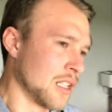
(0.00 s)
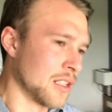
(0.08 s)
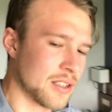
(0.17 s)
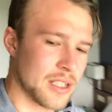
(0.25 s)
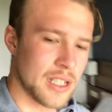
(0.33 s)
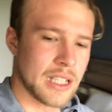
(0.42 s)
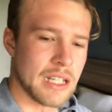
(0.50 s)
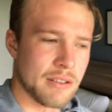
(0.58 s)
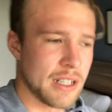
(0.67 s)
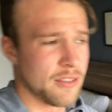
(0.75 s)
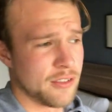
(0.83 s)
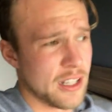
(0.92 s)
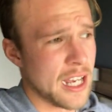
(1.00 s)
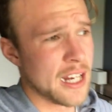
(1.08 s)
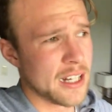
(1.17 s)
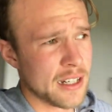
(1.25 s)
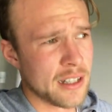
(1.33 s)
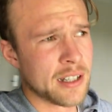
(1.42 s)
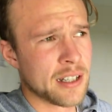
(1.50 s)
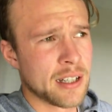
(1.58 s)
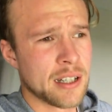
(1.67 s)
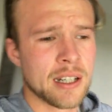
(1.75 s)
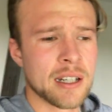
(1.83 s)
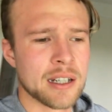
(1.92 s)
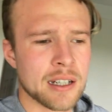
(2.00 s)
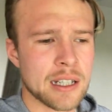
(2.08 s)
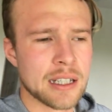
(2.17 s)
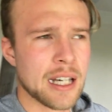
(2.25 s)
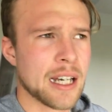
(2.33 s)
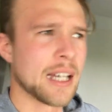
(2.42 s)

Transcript: just gonna get ready for that and yeah,